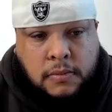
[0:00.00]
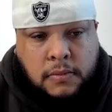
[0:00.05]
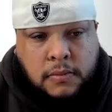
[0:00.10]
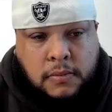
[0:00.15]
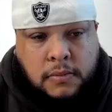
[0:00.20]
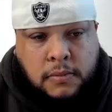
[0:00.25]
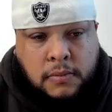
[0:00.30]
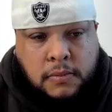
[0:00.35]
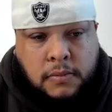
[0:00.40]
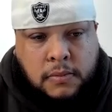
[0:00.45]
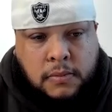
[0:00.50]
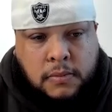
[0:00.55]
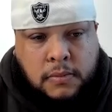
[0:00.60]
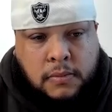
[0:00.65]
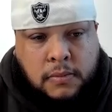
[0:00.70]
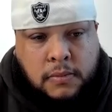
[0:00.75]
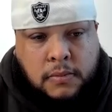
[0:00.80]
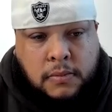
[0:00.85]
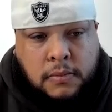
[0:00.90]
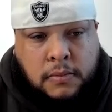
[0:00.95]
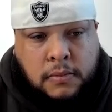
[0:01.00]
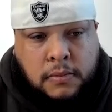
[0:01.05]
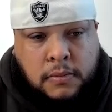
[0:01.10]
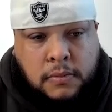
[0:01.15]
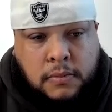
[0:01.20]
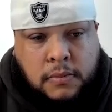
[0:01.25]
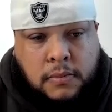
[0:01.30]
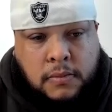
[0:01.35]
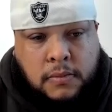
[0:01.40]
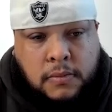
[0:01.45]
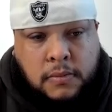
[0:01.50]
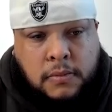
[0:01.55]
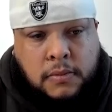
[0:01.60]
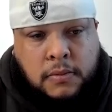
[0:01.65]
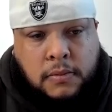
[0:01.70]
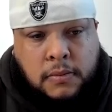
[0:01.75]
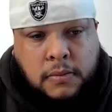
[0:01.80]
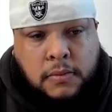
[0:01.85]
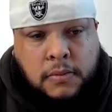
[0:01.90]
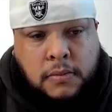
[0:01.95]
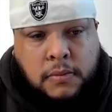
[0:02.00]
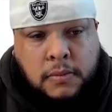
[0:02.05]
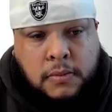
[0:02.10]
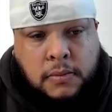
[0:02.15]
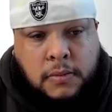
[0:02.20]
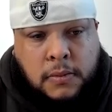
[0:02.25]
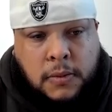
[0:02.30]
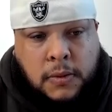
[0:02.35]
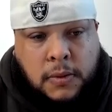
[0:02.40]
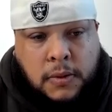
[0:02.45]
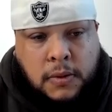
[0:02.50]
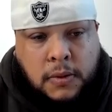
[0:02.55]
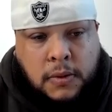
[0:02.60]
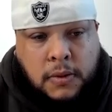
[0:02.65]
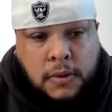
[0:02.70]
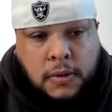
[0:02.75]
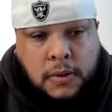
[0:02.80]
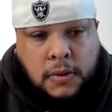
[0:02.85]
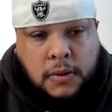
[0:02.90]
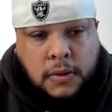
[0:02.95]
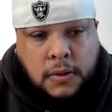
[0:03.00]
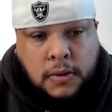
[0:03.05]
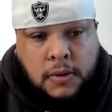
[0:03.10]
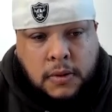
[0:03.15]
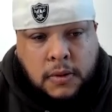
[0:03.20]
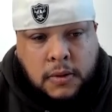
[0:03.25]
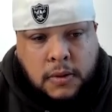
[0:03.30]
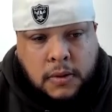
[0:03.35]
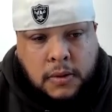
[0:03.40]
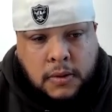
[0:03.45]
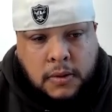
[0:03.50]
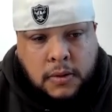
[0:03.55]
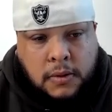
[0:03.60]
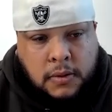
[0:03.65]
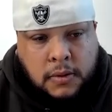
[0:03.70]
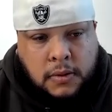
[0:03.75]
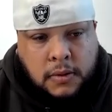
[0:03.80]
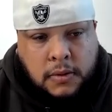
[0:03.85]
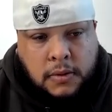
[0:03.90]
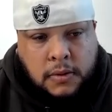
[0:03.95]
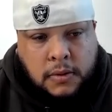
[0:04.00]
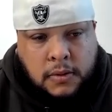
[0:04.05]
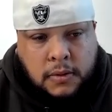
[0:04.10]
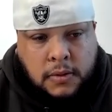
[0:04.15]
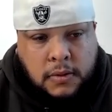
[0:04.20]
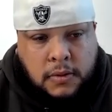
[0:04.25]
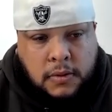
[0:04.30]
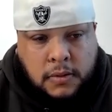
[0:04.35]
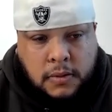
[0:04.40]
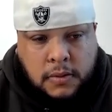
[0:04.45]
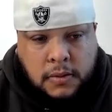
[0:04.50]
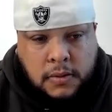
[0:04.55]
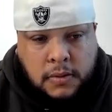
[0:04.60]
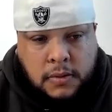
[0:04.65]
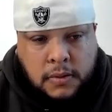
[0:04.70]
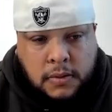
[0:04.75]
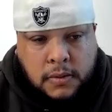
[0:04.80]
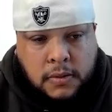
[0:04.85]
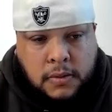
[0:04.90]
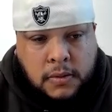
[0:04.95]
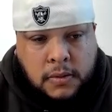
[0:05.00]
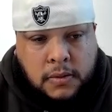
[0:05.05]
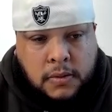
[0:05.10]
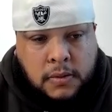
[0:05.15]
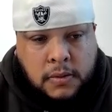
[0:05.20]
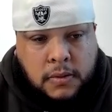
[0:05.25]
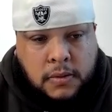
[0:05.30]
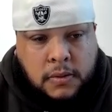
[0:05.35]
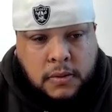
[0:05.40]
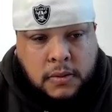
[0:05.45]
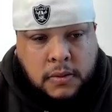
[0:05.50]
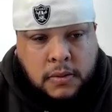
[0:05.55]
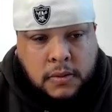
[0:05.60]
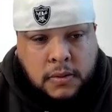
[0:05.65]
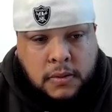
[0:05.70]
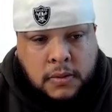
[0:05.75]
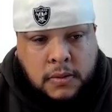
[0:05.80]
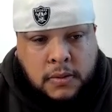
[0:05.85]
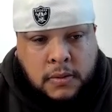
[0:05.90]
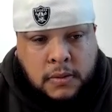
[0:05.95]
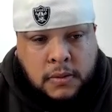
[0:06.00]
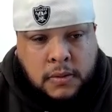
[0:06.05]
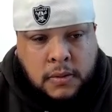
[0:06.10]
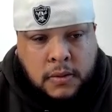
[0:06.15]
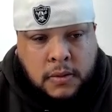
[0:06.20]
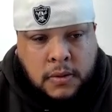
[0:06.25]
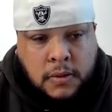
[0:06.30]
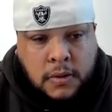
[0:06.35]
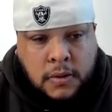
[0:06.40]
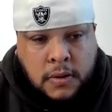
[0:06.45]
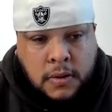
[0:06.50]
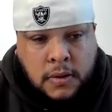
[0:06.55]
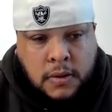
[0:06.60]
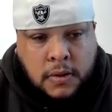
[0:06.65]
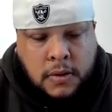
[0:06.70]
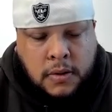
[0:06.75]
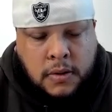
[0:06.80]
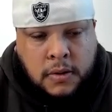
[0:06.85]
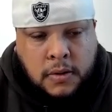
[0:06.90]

The person shown says nothing.